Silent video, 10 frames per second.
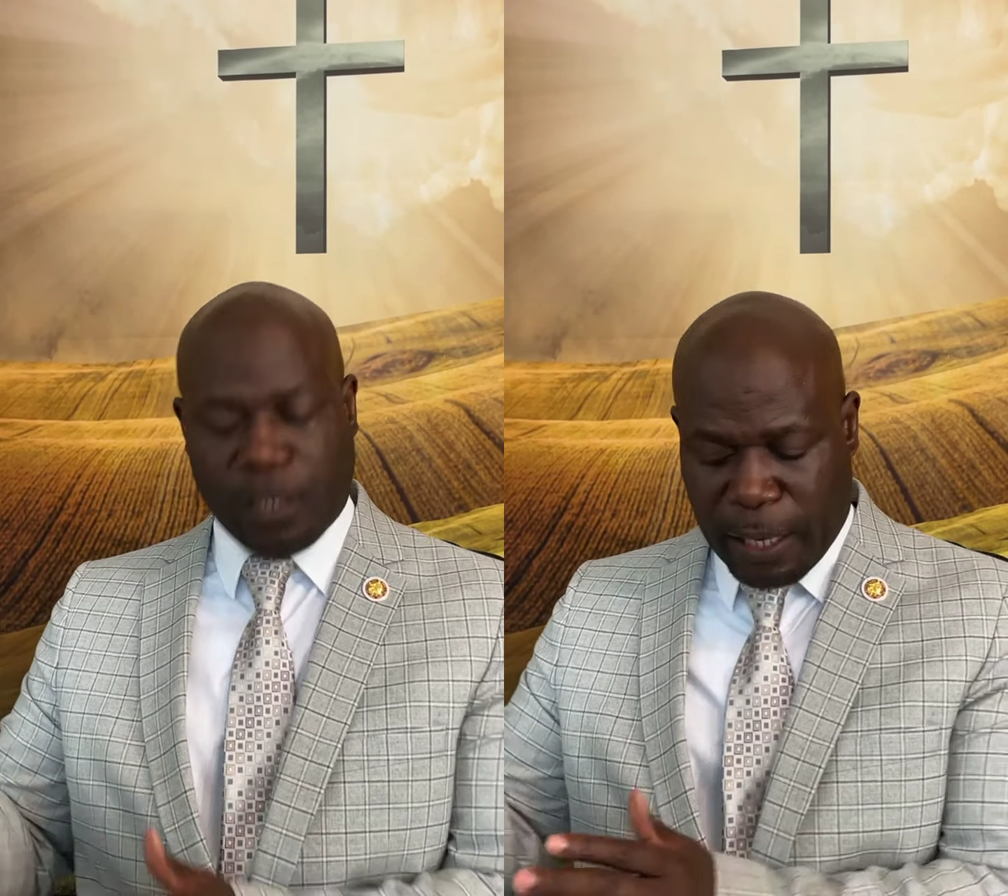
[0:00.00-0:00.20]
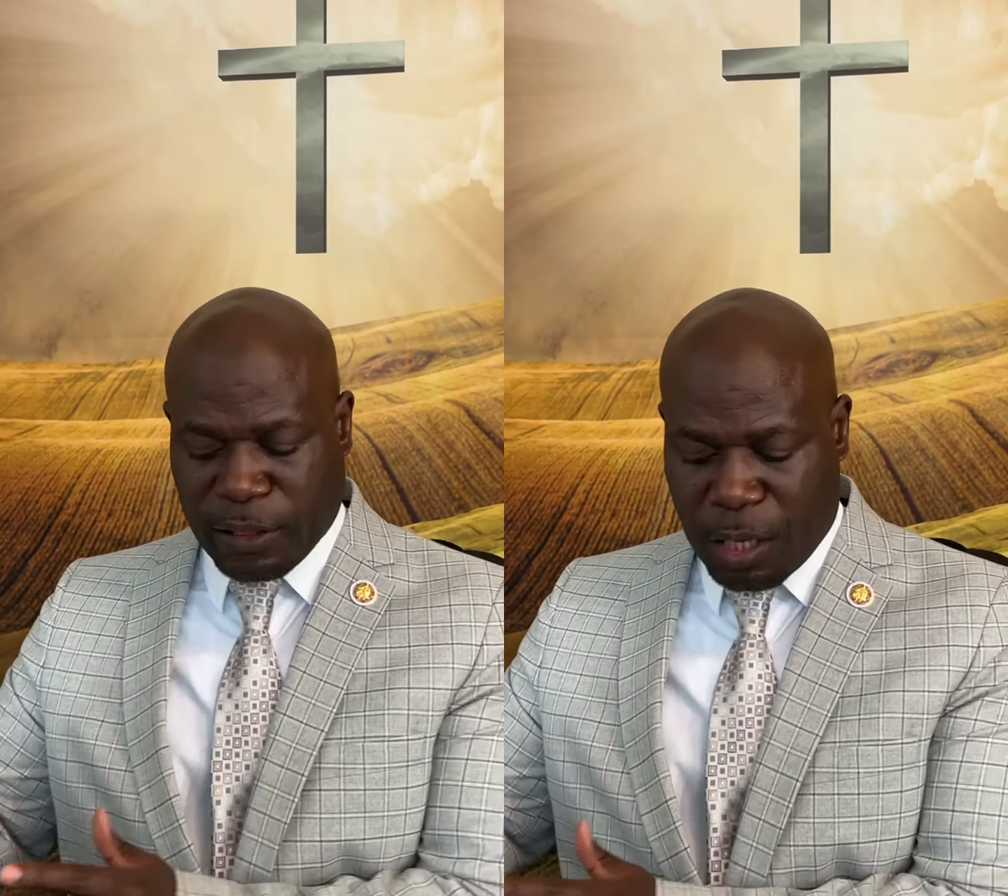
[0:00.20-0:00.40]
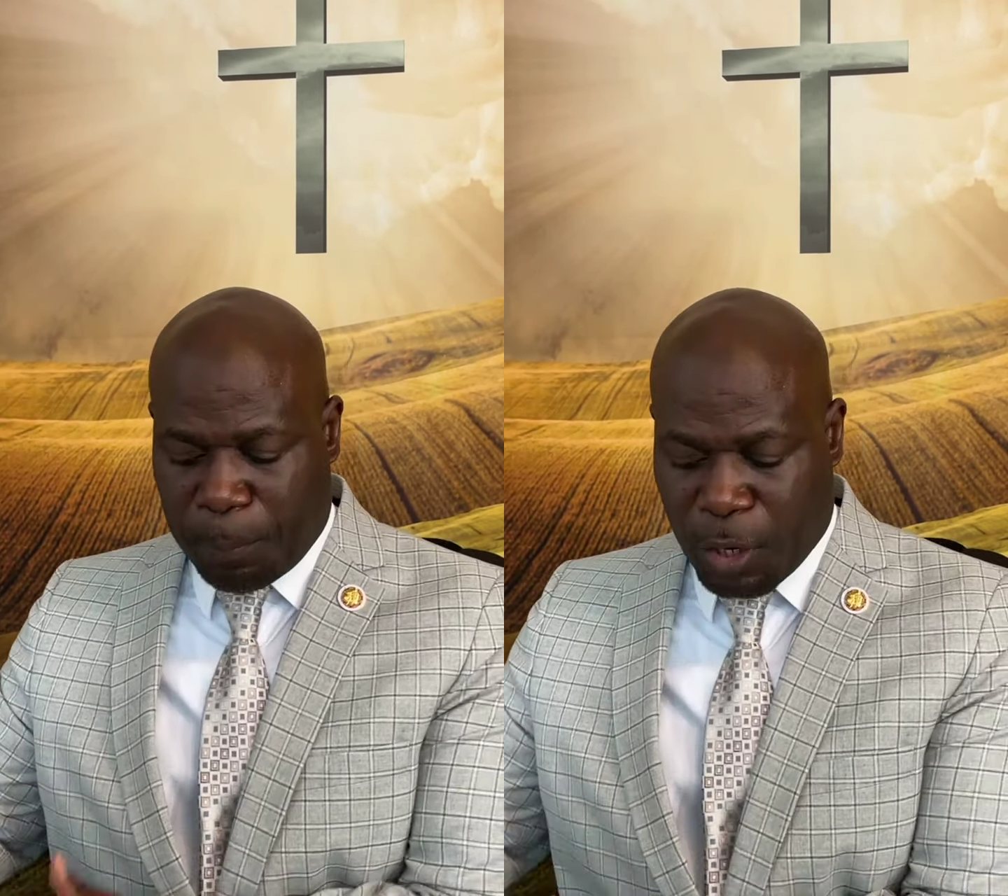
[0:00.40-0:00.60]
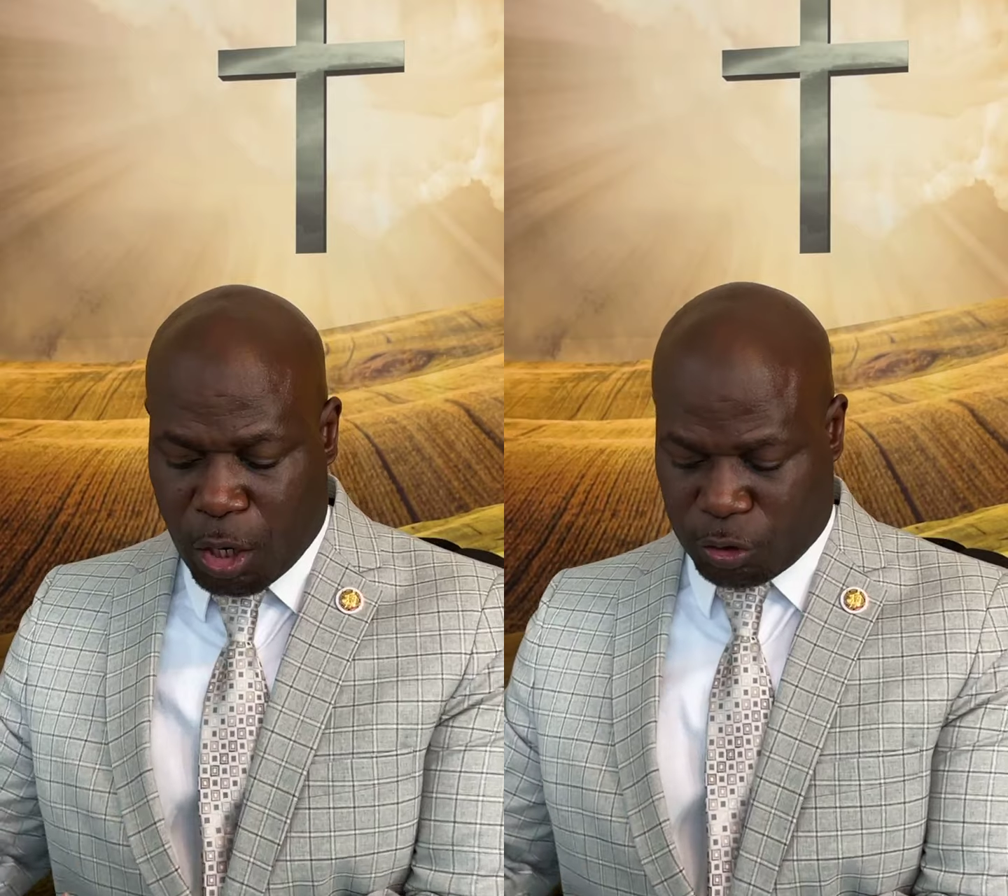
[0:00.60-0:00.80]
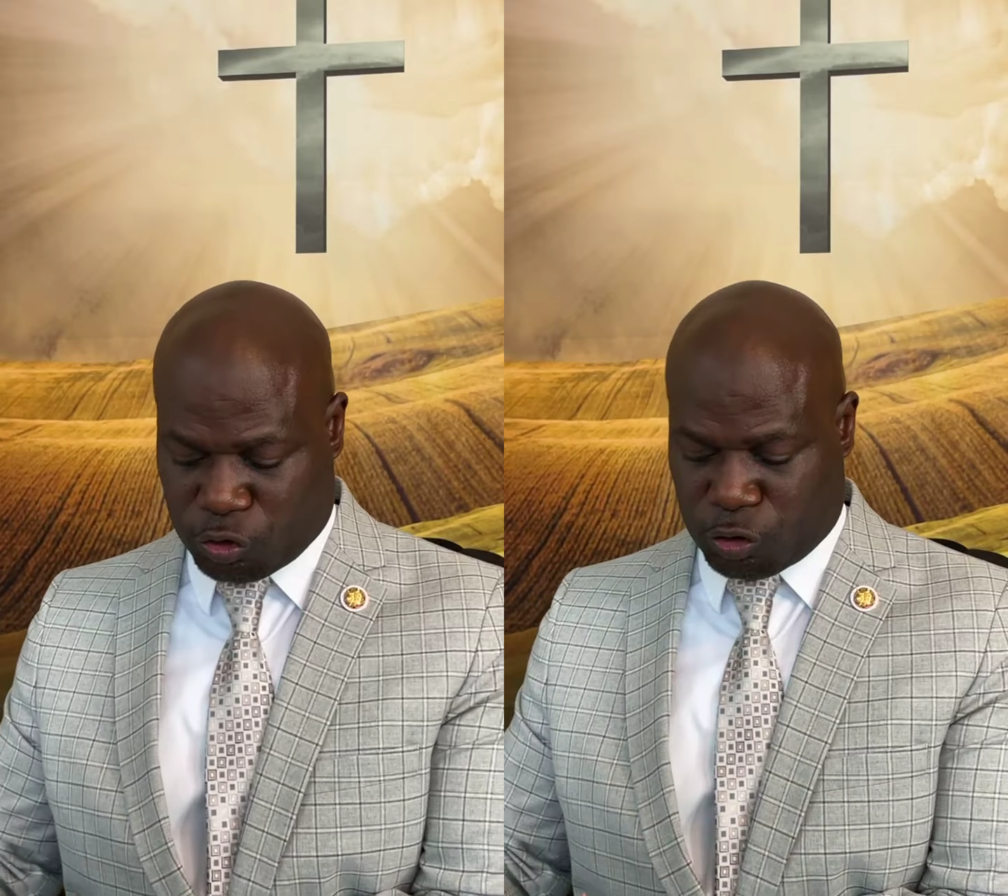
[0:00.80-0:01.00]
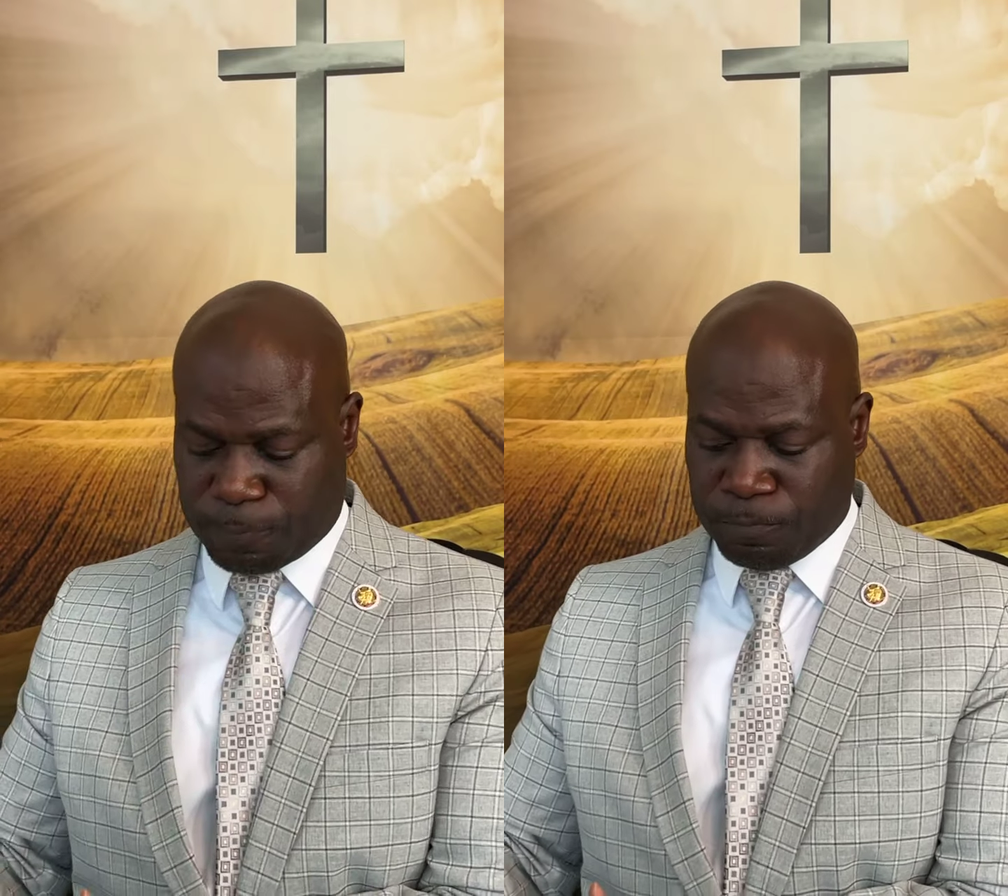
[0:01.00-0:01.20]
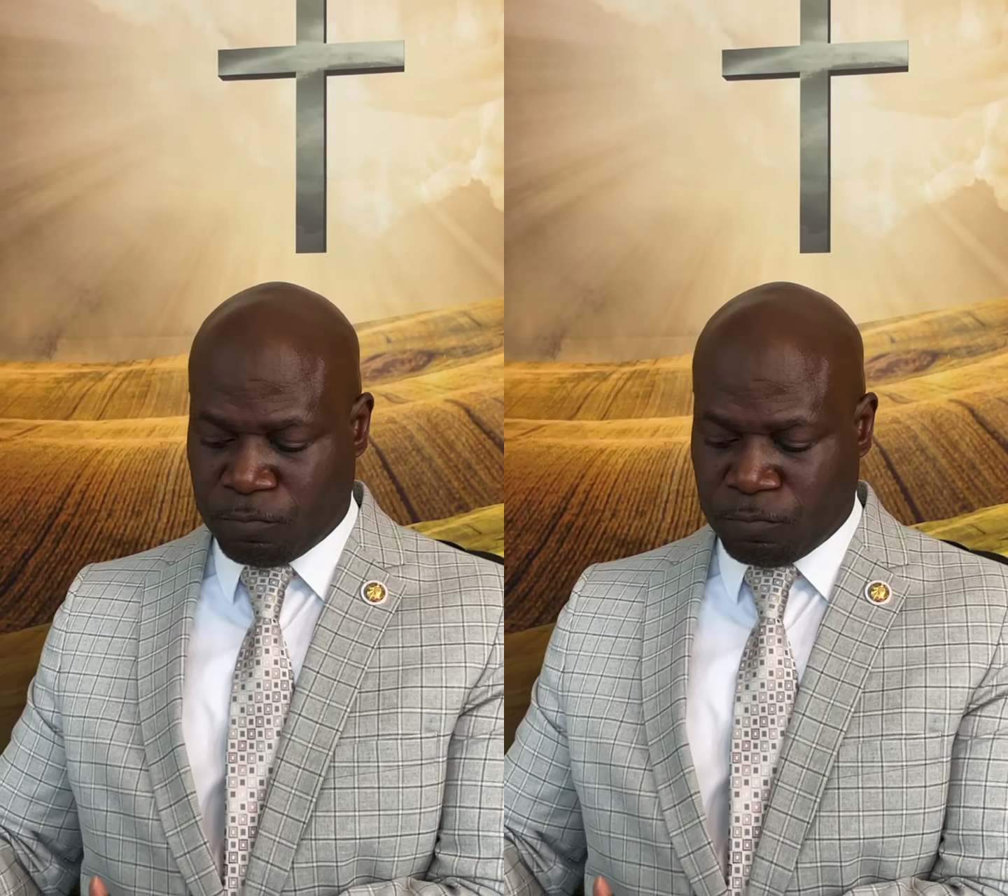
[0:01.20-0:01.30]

in the books.